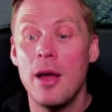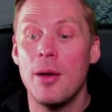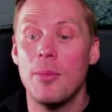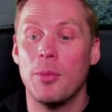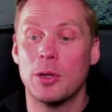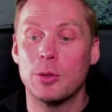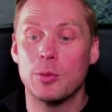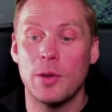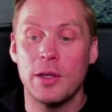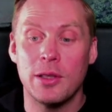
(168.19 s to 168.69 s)

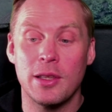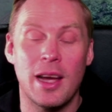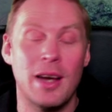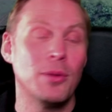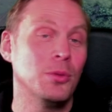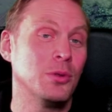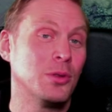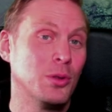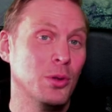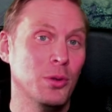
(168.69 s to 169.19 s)
But right
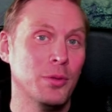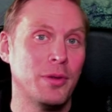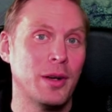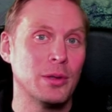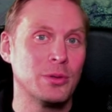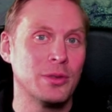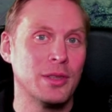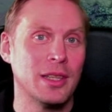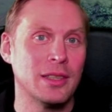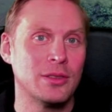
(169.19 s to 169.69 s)
now,
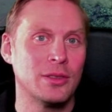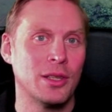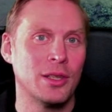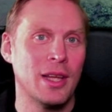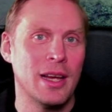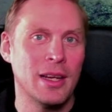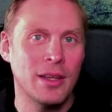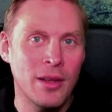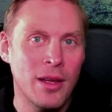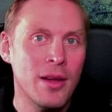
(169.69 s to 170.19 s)
2000 extra
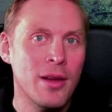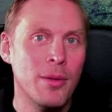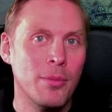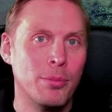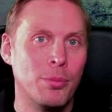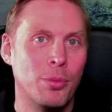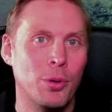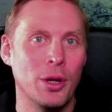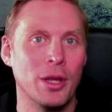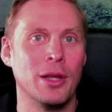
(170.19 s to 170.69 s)
attack,
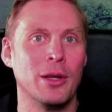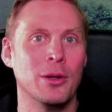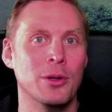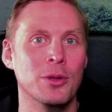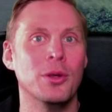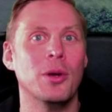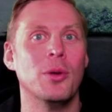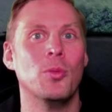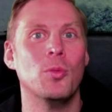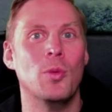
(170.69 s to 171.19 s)
pretty
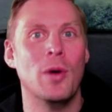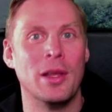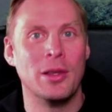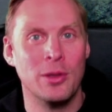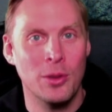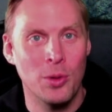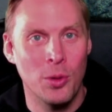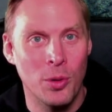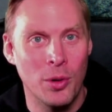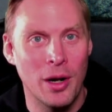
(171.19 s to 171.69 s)
good when
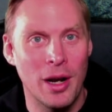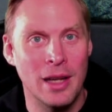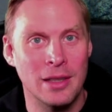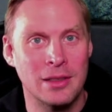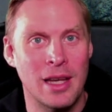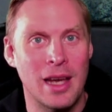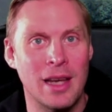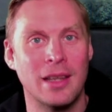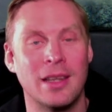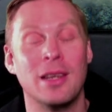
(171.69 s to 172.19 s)
you're
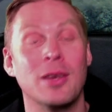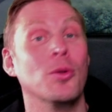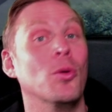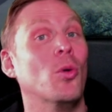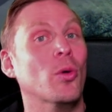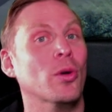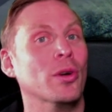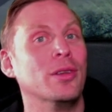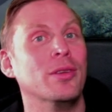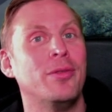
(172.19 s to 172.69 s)
attacking
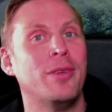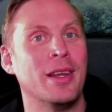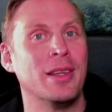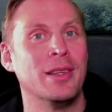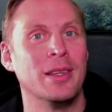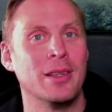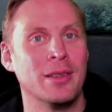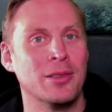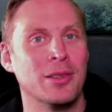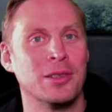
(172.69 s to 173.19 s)
or
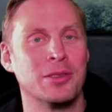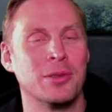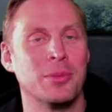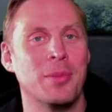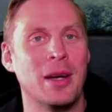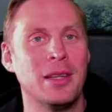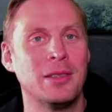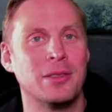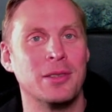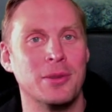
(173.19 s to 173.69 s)
defending, doesn't
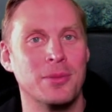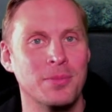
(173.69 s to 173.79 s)
matter.